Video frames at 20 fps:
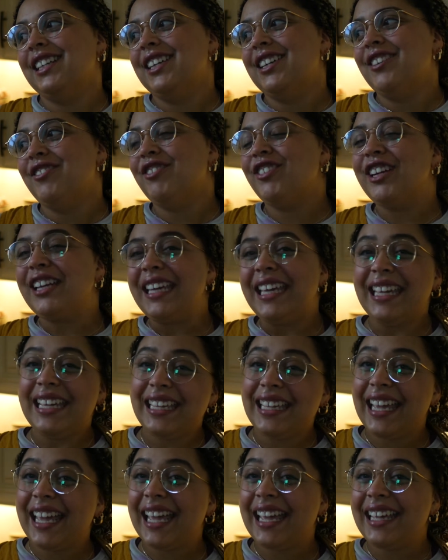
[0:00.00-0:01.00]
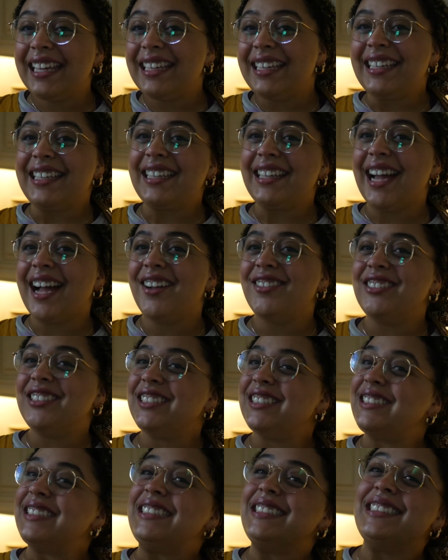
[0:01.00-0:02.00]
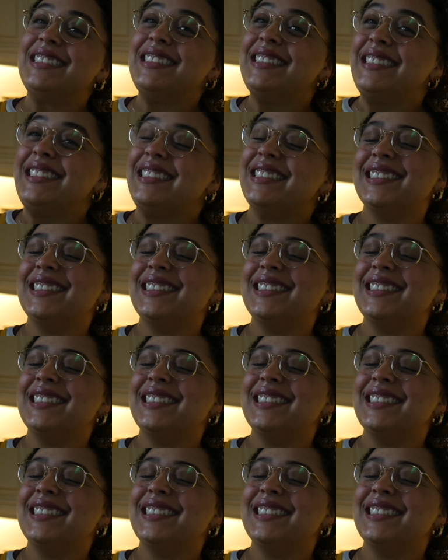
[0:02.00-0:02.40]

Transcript: for king cake, I'm just,